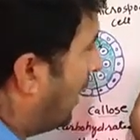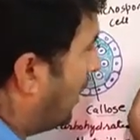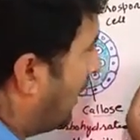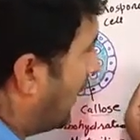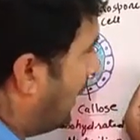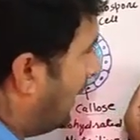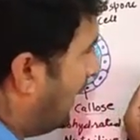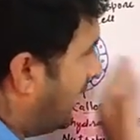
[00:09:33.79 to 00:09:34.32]

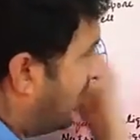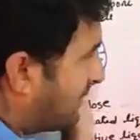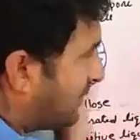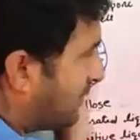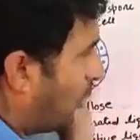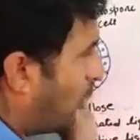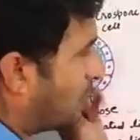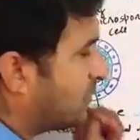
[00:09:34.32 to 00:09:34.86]
layers
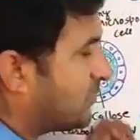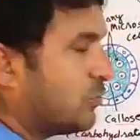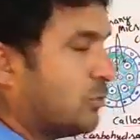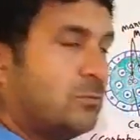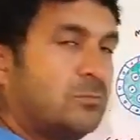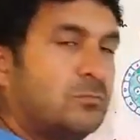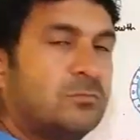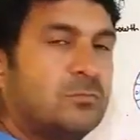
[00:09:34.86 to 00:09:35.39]

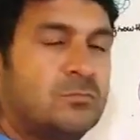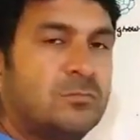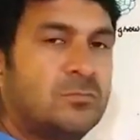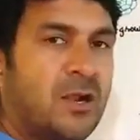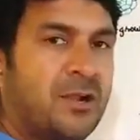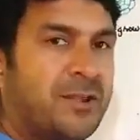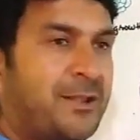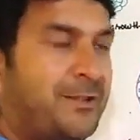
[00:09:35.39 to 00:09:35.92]
also
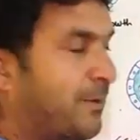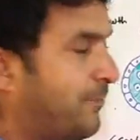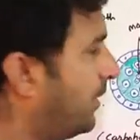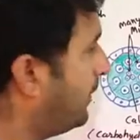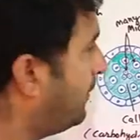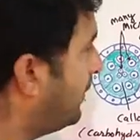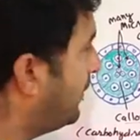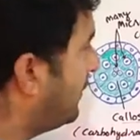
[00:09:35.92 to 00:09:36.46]

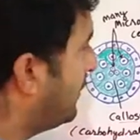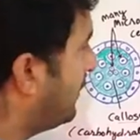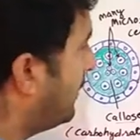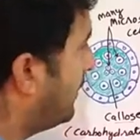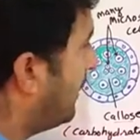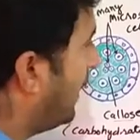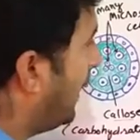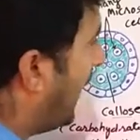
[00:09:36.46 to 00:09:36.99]
develop,
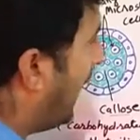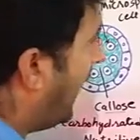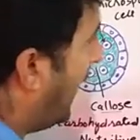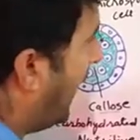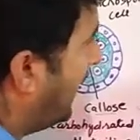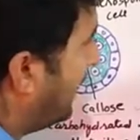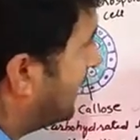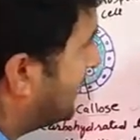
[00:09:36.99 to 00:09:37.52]

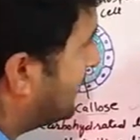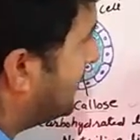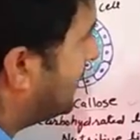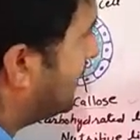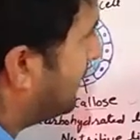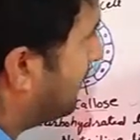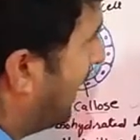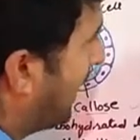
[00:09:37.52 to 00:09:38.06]
and
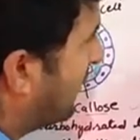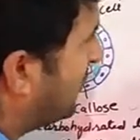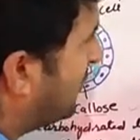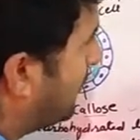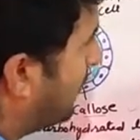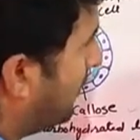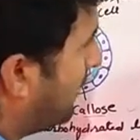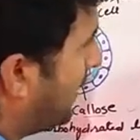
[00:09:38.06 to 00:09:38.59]
the
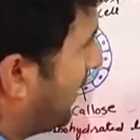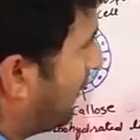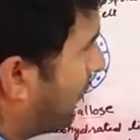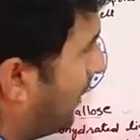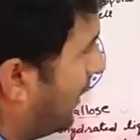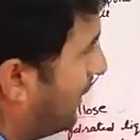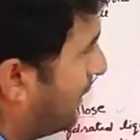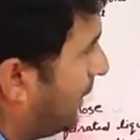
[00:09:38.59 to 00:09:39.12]
microspore
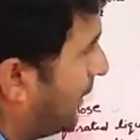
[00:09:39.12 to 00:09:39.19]
tetroid